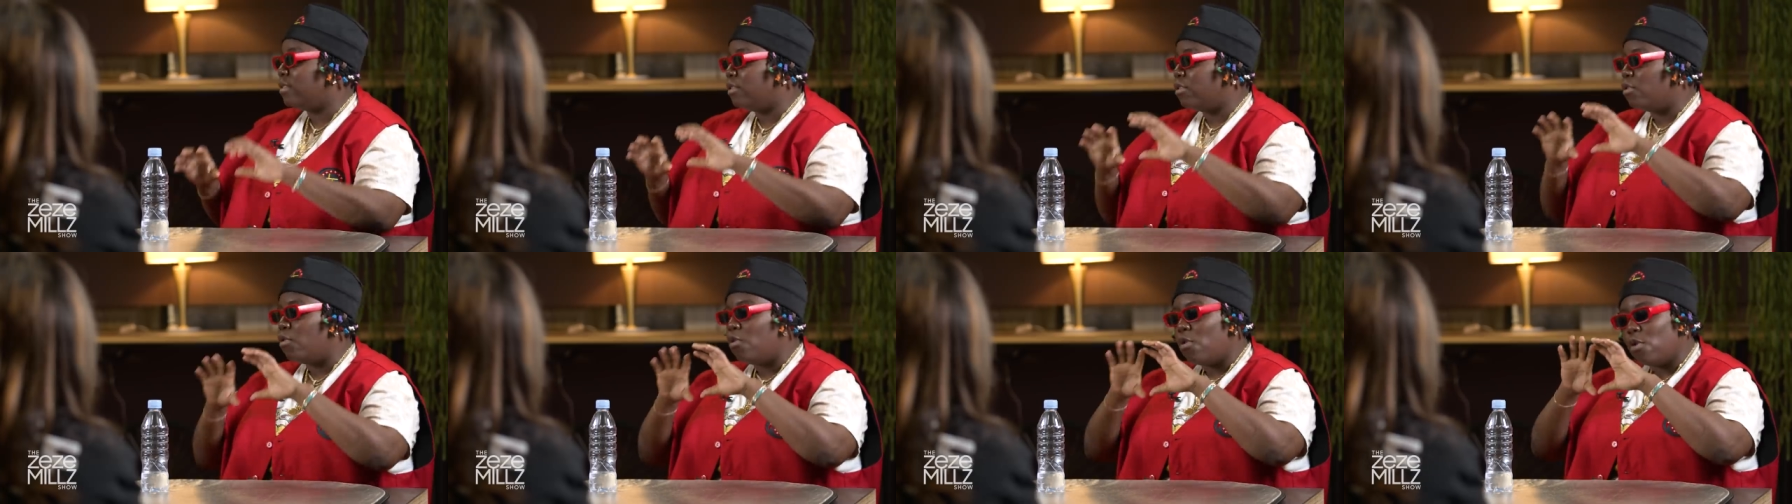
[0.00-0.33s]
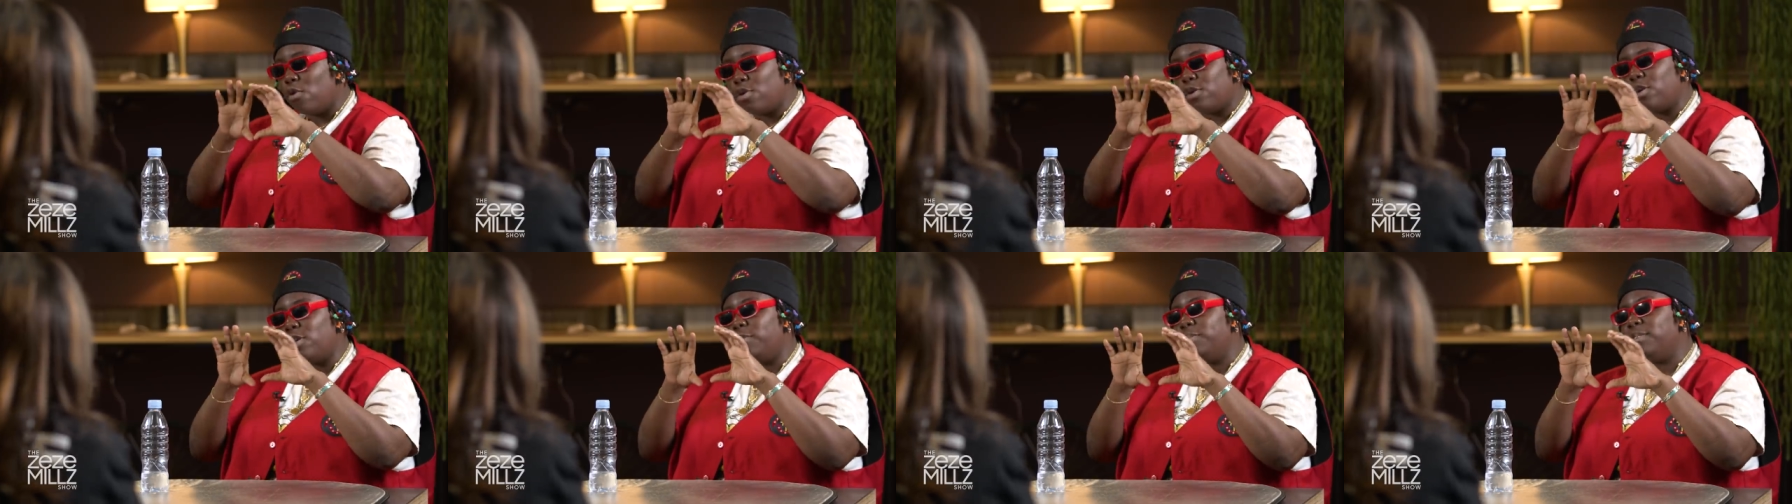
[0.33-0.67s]
The whole
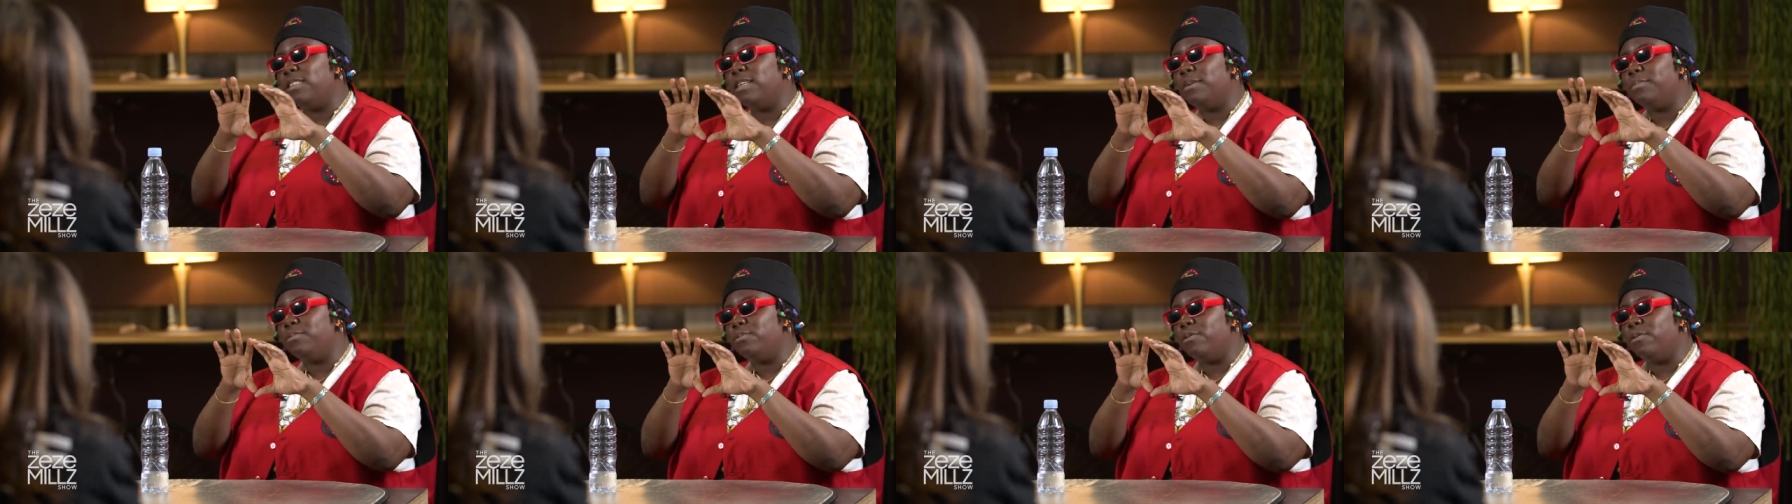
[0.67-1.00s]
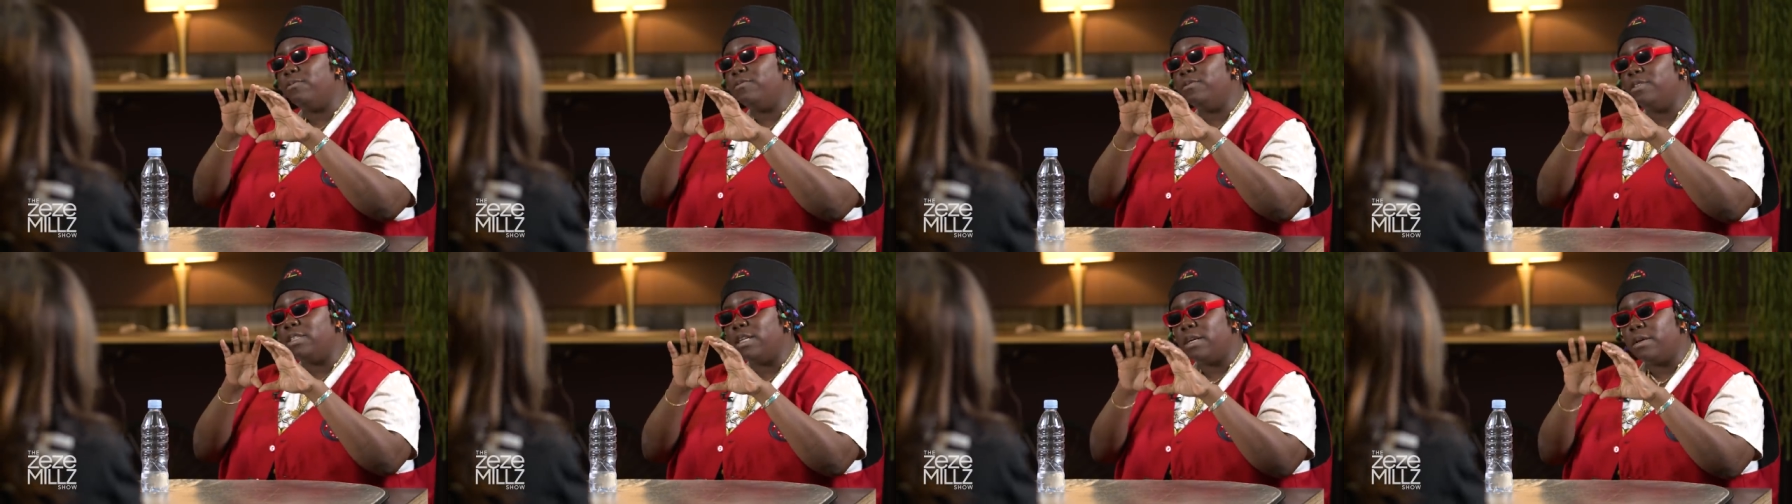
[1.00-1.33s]
concept of
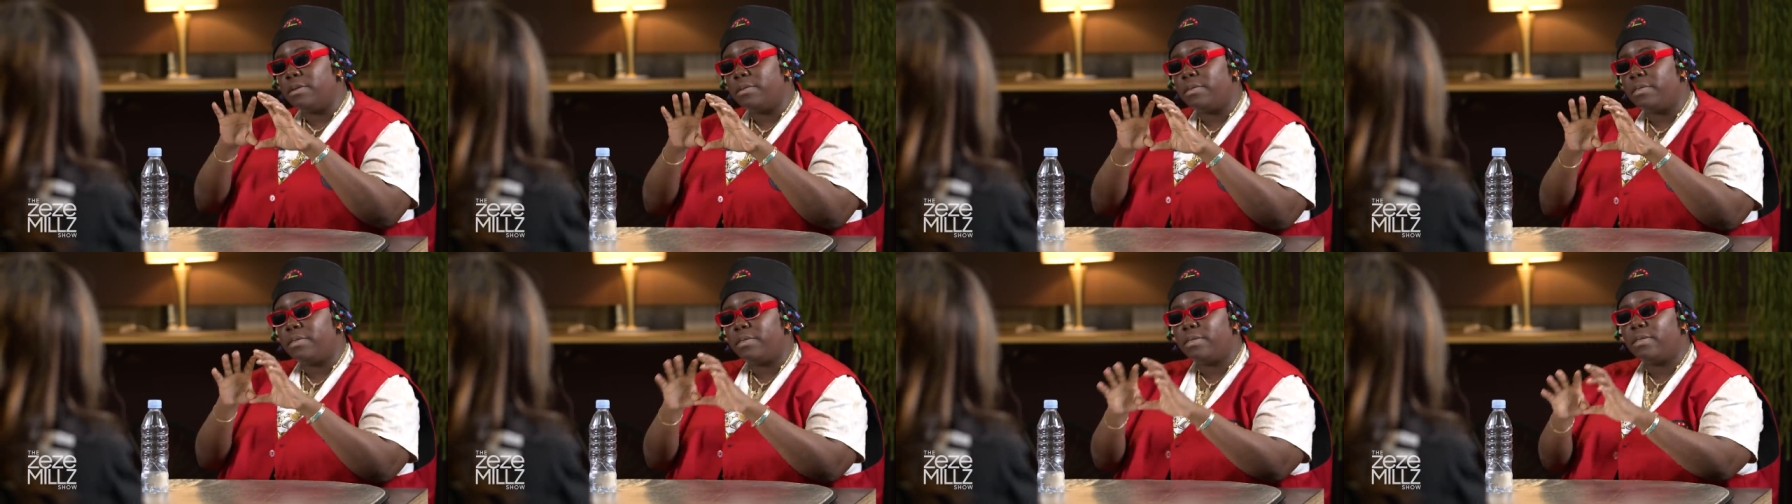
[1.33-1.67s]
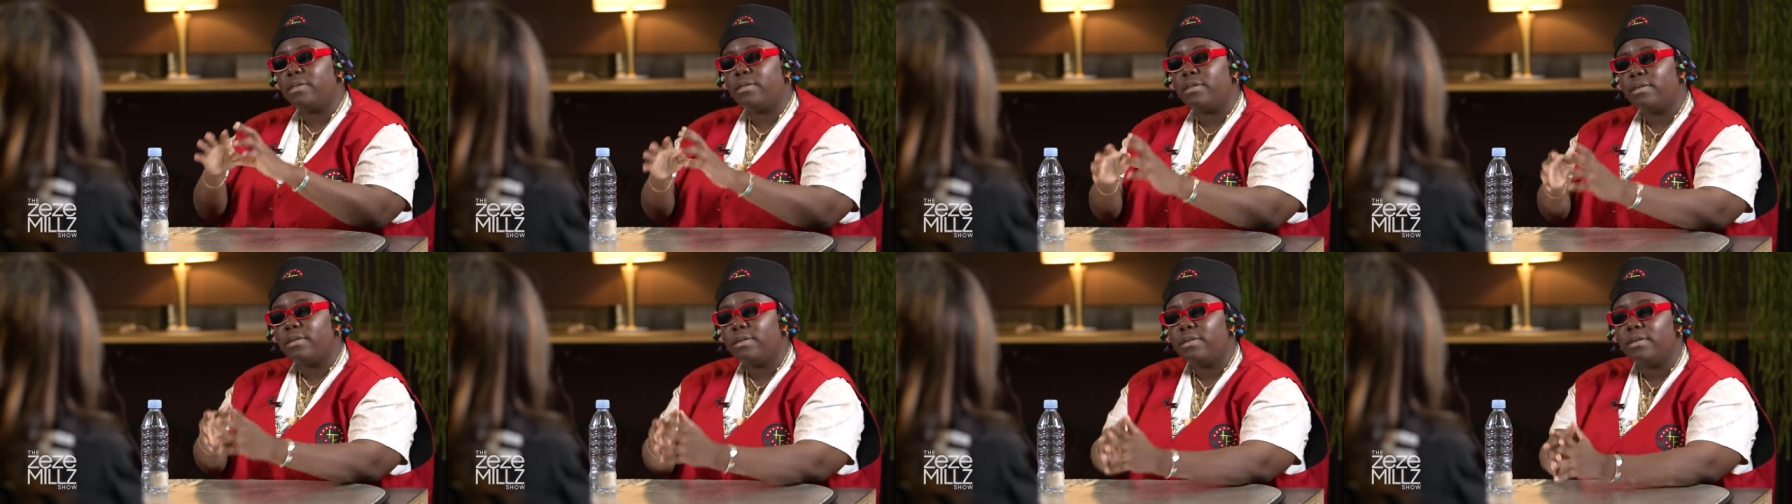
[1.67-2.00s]
death,
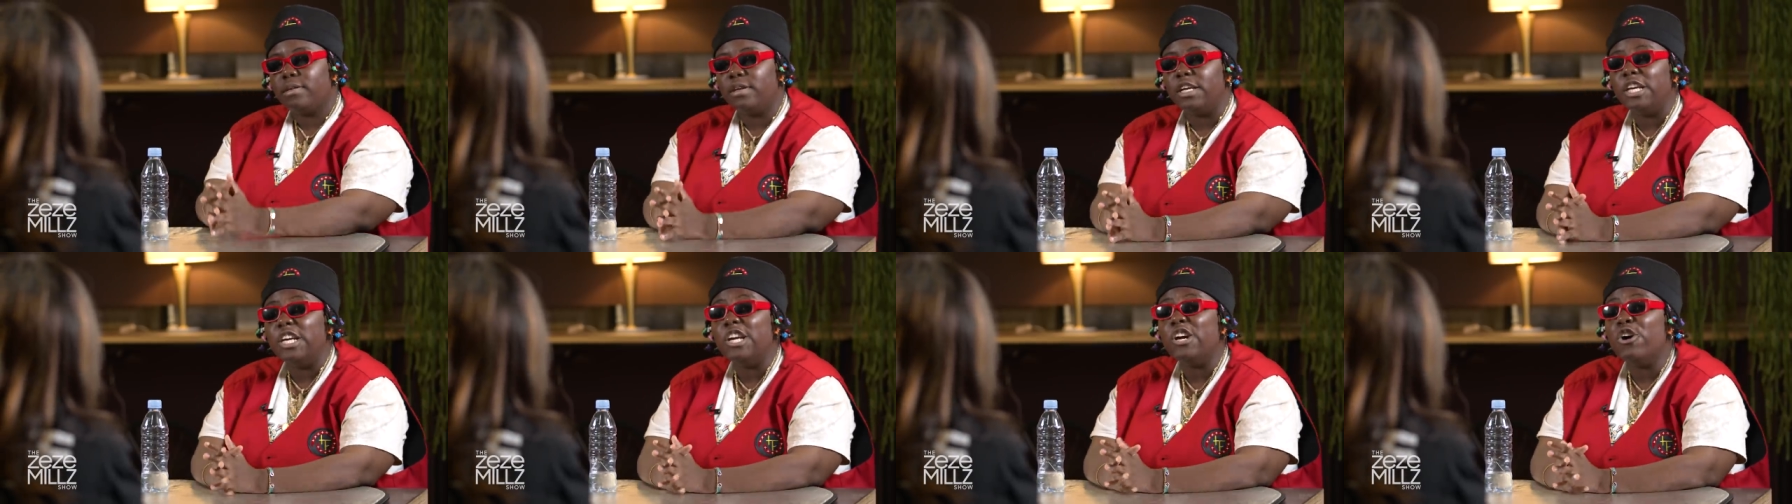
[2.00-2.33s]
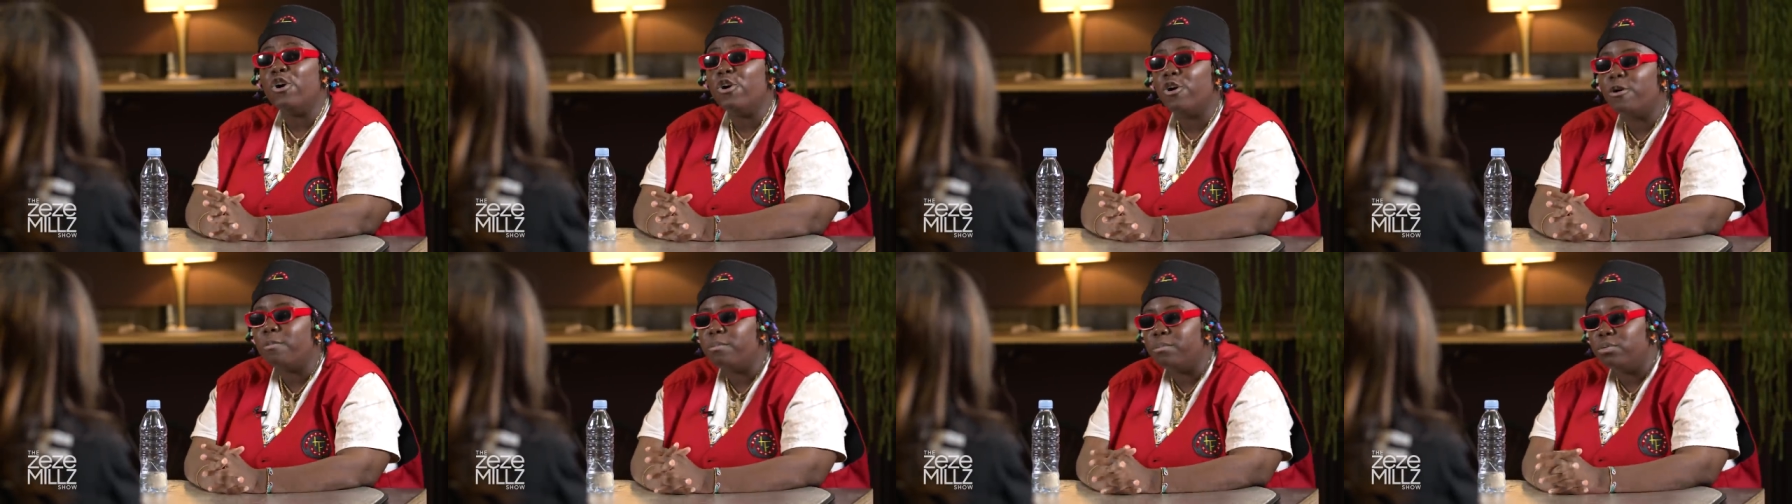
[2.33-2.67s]
it
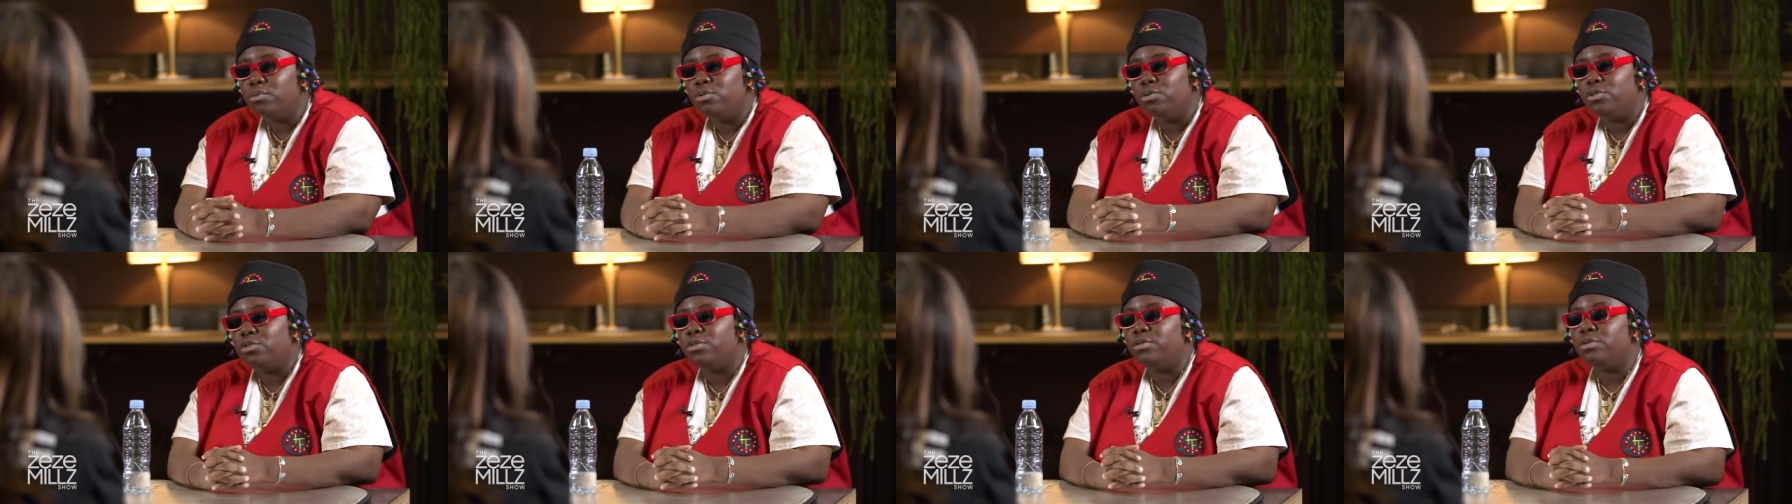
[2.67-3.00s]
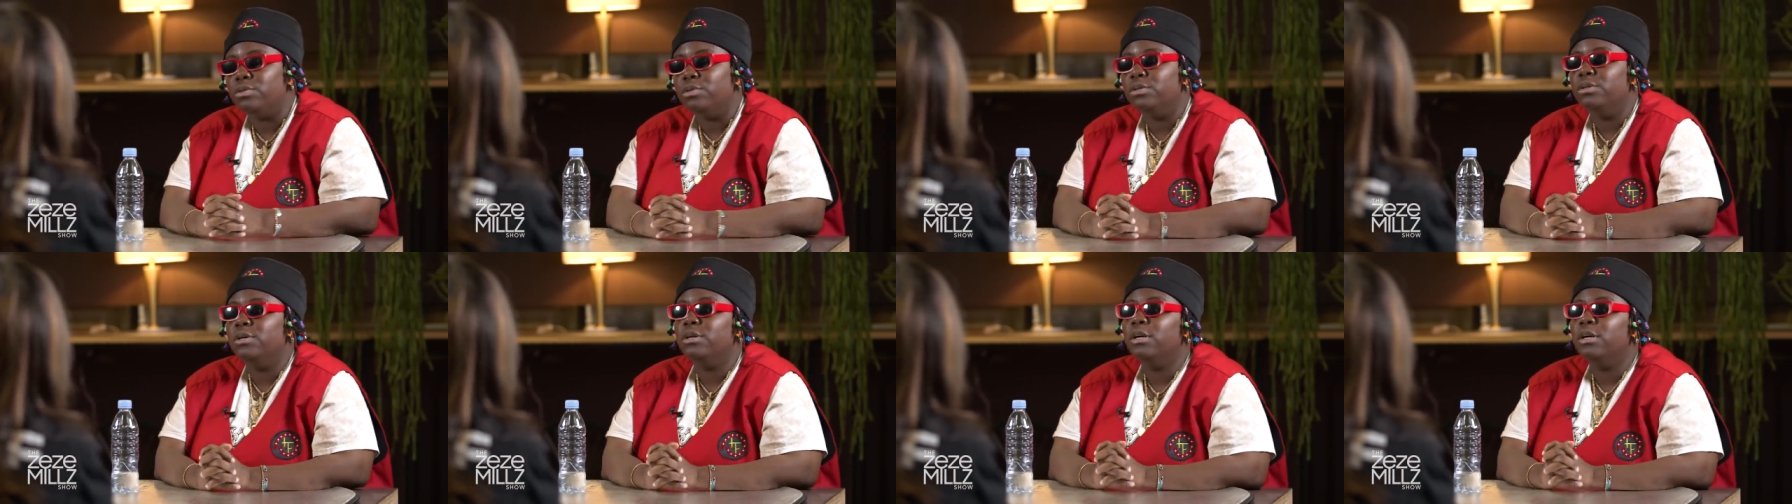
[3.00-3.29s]
humbles you.